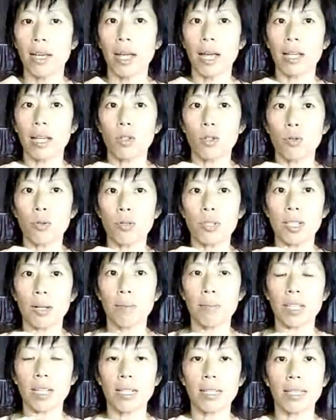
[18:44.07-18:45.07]
and do
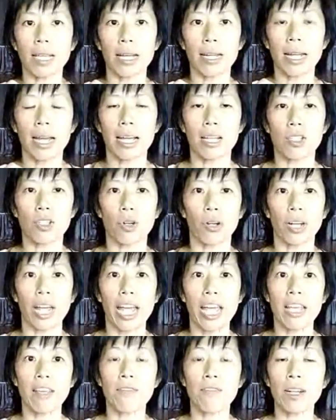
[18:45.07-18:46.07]
something that has got
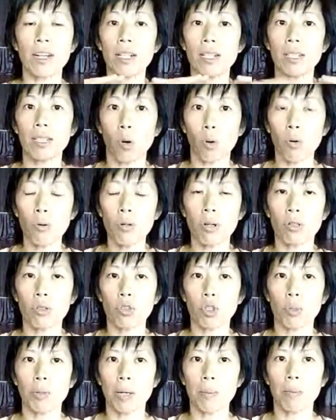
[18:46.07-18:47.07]
heavier load
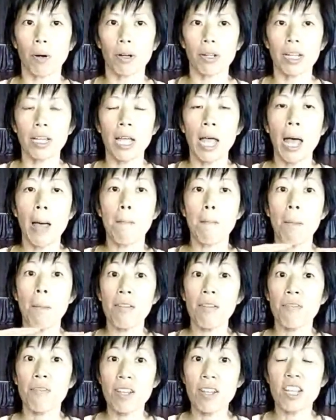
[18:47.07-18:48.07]
onto my body, my
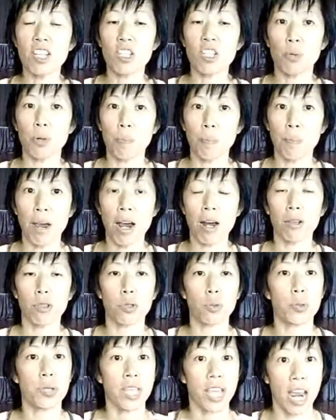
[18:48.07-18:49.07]
feet is prepared to
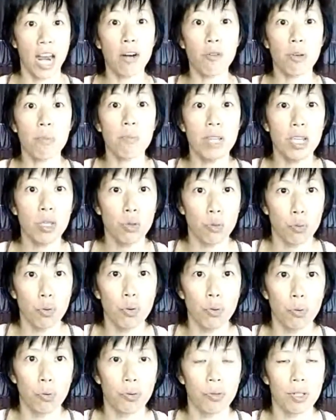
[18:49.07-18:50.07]
carry me
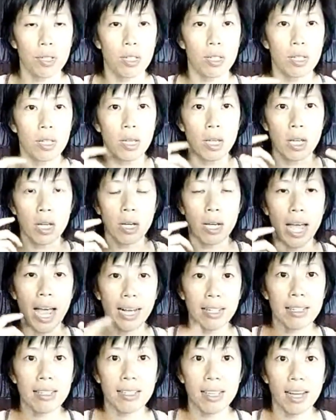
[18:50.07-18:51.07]
through the
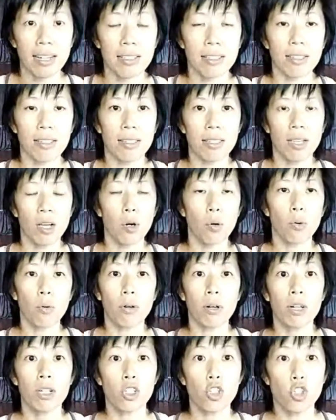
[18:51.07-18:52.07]
exercises or
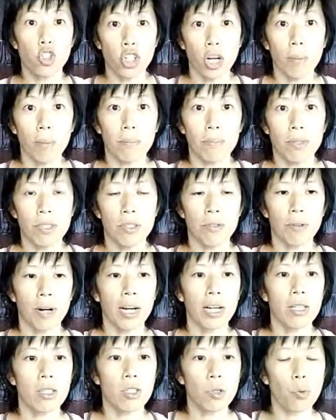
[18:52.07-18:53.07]
jumps,
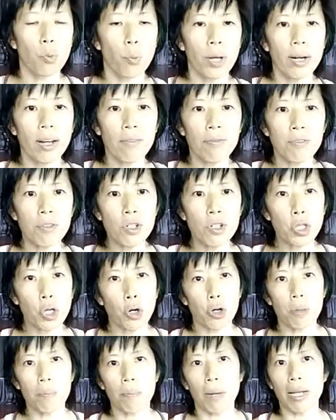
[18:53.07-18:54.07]
right? So when I first
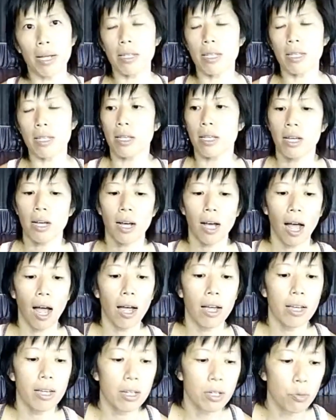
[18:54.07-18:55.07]
hurt my knee,
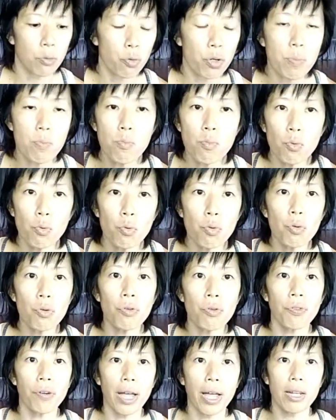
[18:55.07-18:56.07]
I
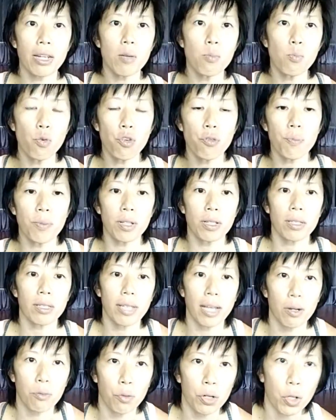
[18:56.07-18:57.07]
remove any movement
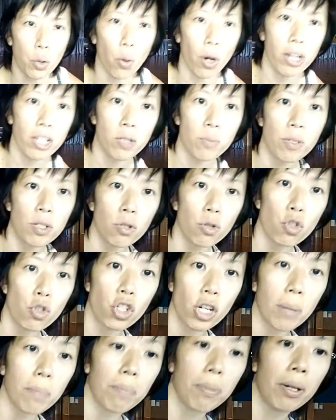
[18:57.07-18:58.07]
that requires me to
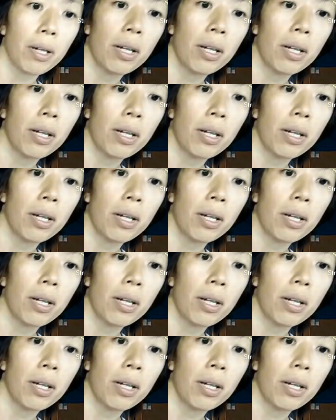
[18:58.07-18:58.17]
jump.